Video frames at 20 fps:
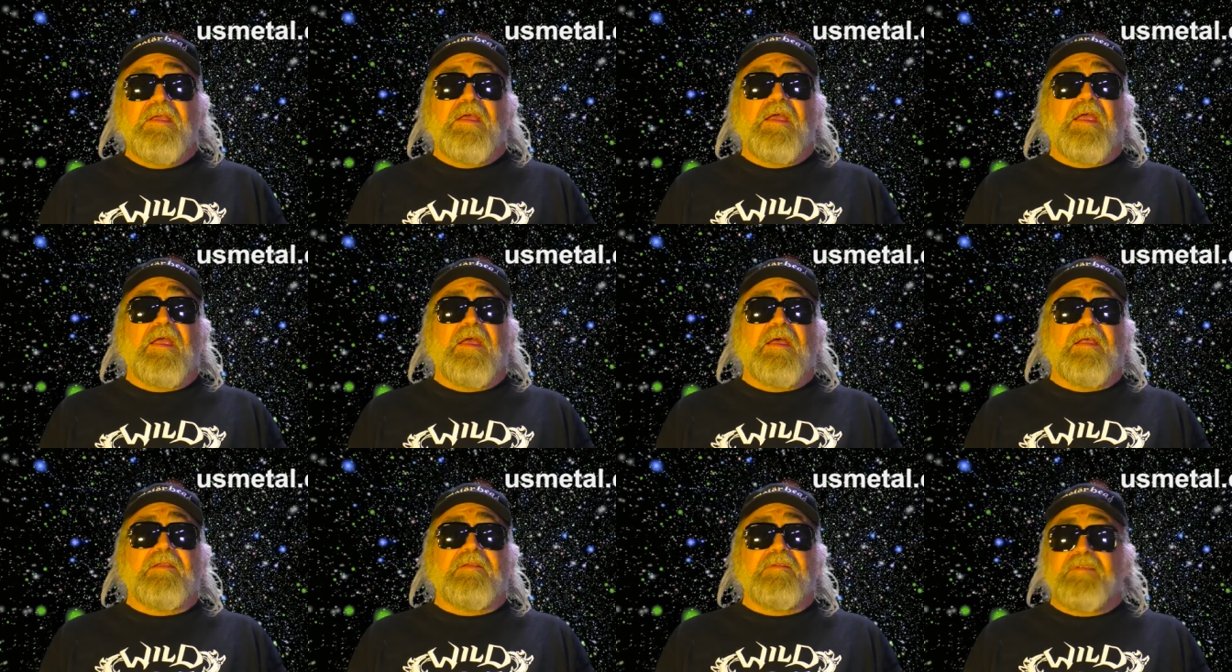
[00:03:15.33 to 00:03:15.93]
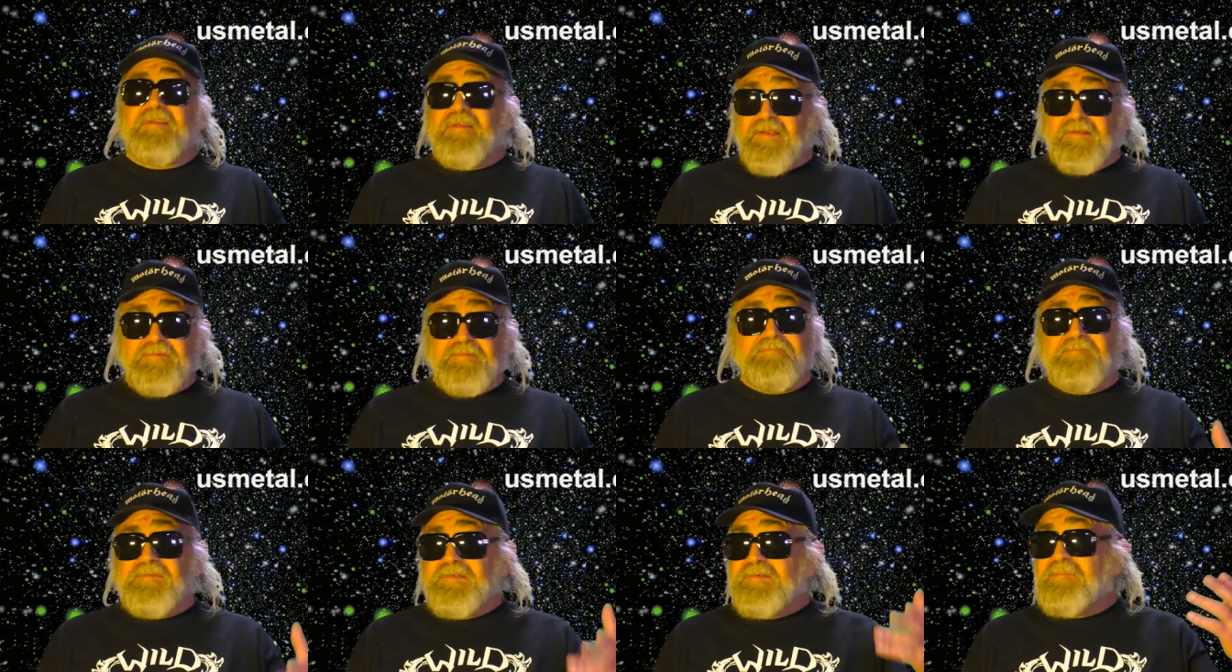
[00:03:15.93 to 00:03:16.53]
And I
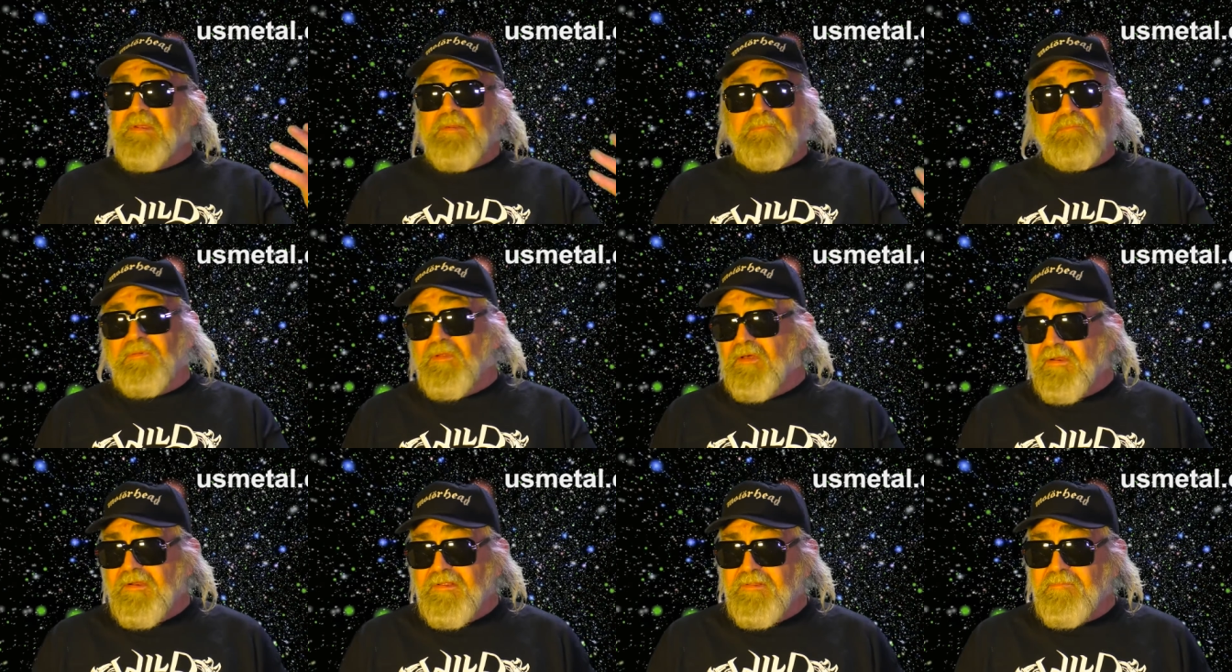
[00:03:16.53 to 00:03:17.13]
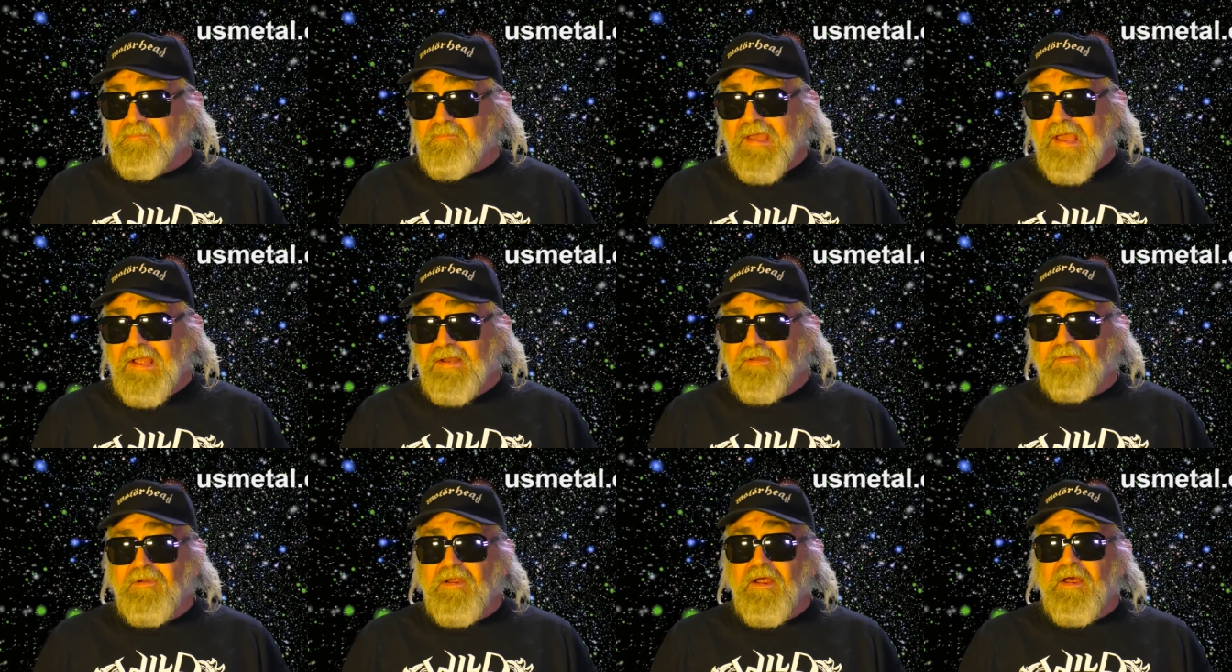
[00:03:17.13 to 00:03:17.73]
spit blood on the
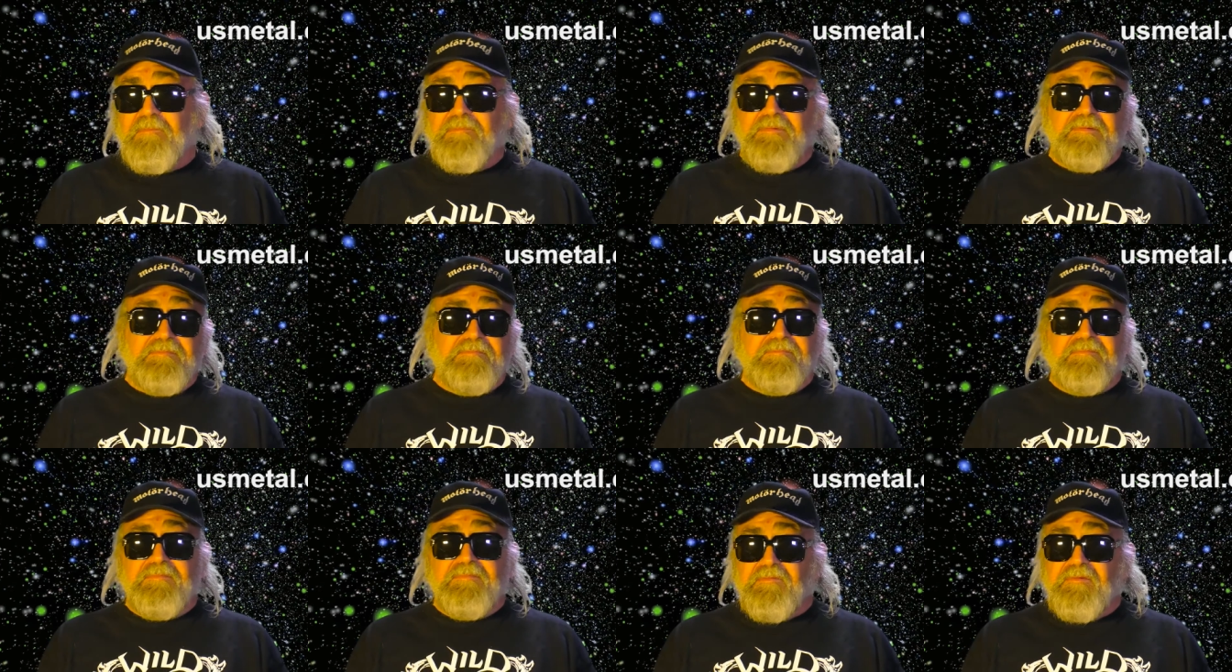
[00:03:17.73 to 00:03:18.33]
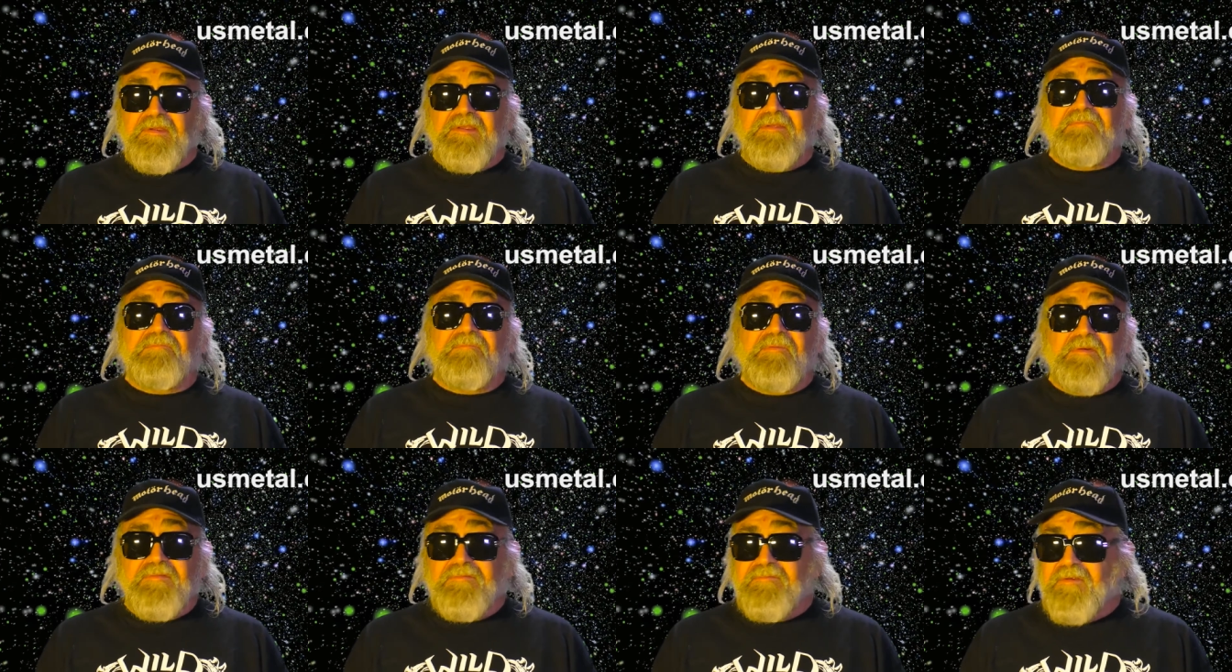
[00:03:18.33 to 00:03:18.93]
backdrop, and we've
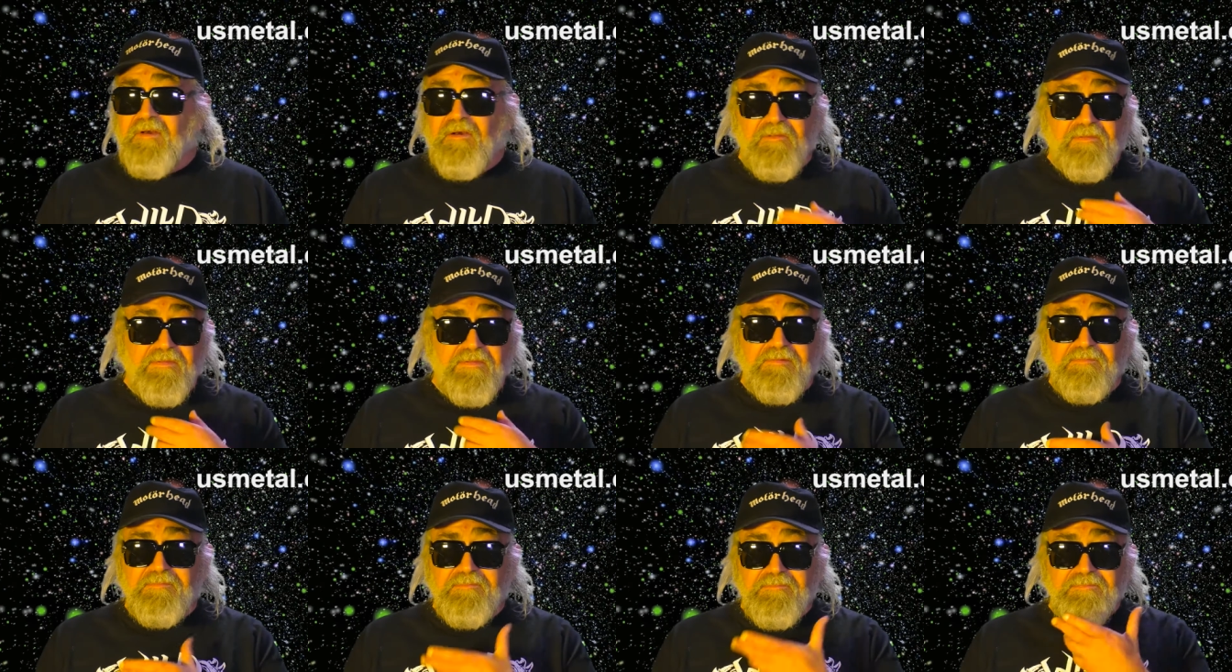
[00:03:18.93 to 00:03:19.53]
put all the